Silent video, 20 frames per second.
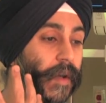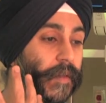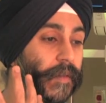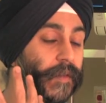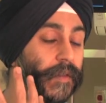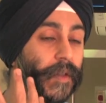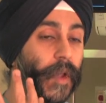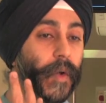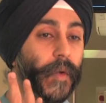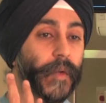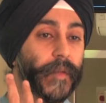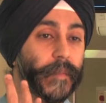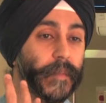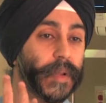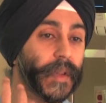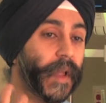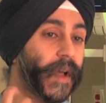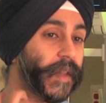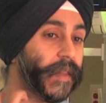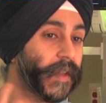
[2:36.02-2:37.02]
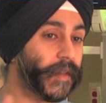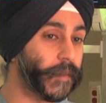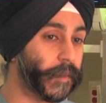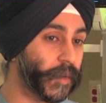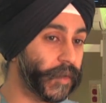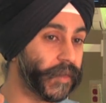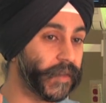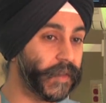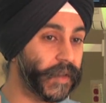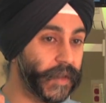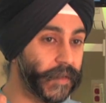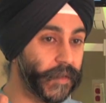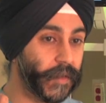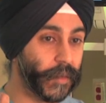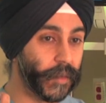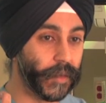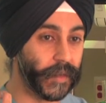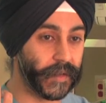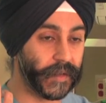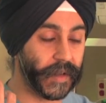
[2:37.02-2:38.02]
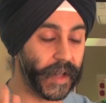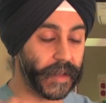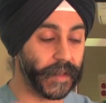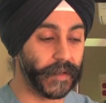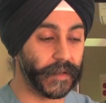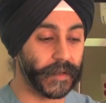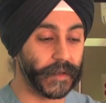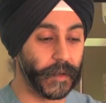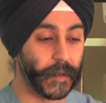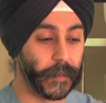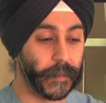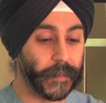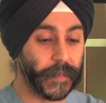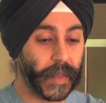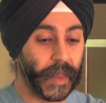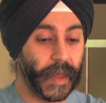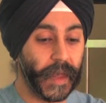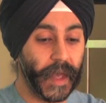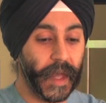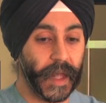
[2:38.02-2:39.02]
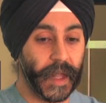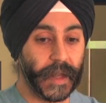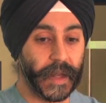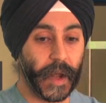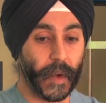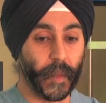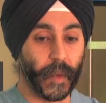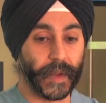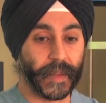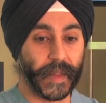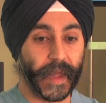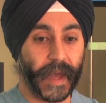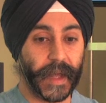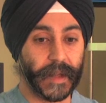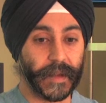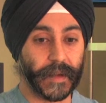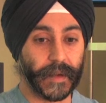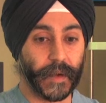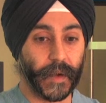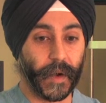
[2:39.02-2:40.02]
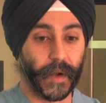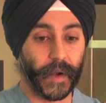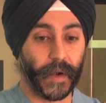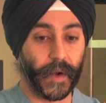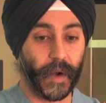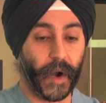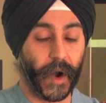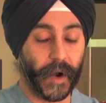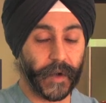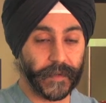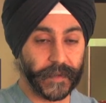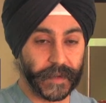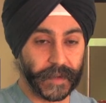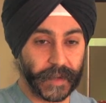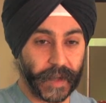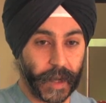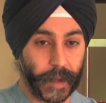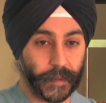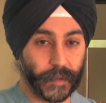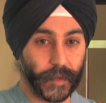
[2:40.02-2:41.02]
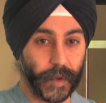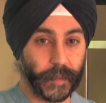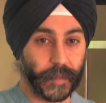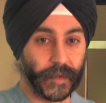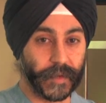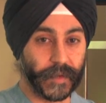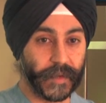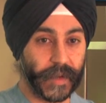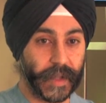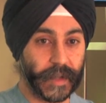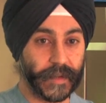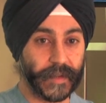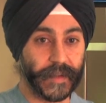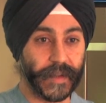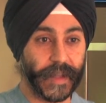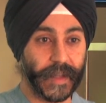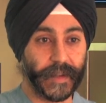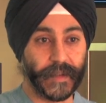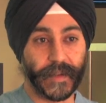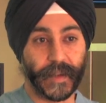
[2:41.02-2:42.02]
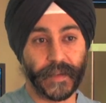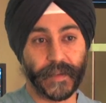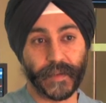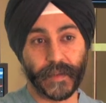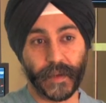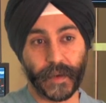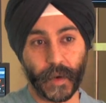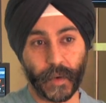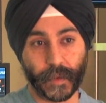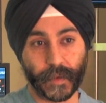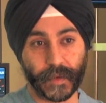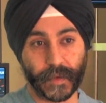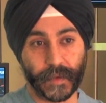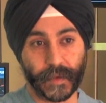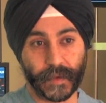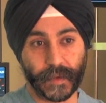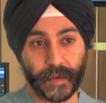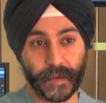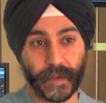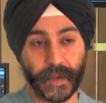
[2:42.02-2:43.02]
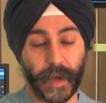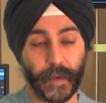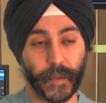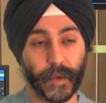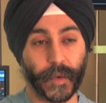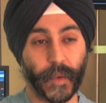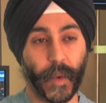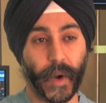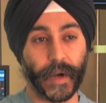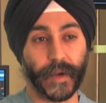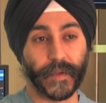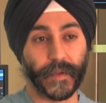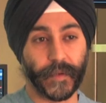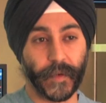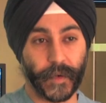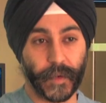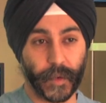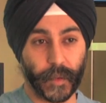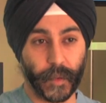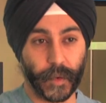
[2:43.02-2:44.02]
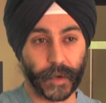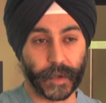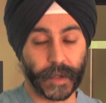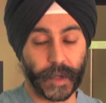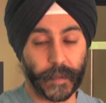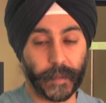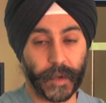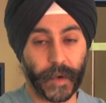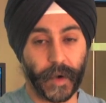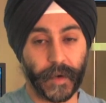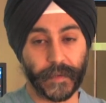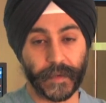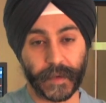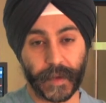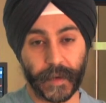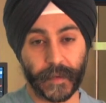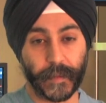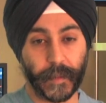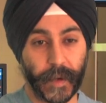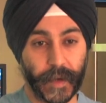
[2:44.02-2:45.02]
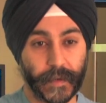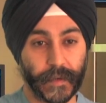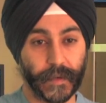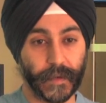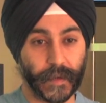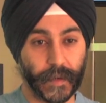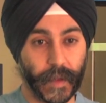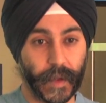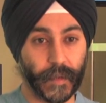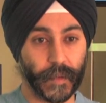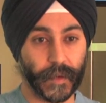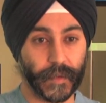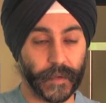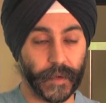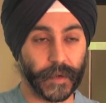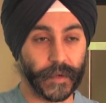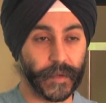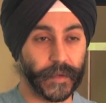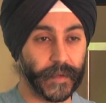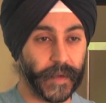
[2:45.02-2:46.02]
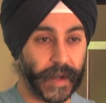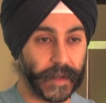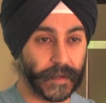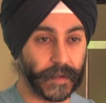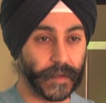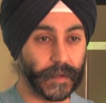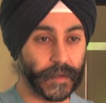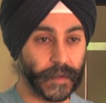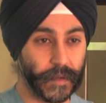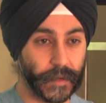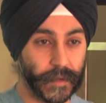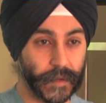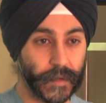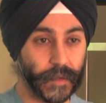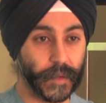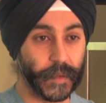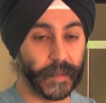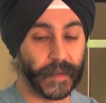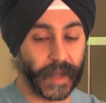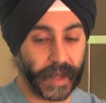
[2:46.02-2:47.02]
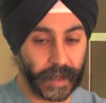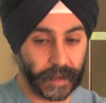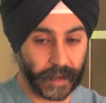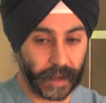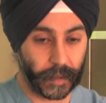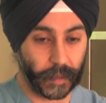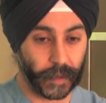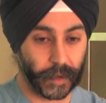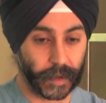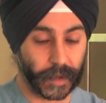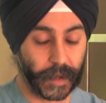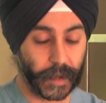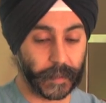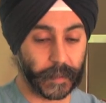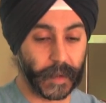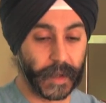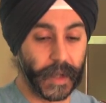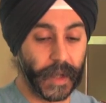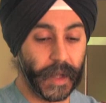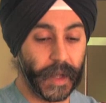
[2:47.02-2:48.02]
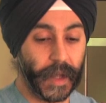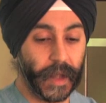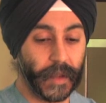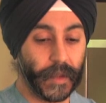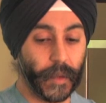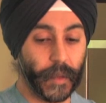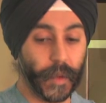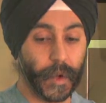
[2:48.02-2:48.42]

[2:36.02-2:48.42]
flow of blood that's perceived through the stethoscope. Now, what that oftentimes represents is a stenosis that requires further workup, and oftentimes patients are then referred to a vascular surgeon to obtain that workup. The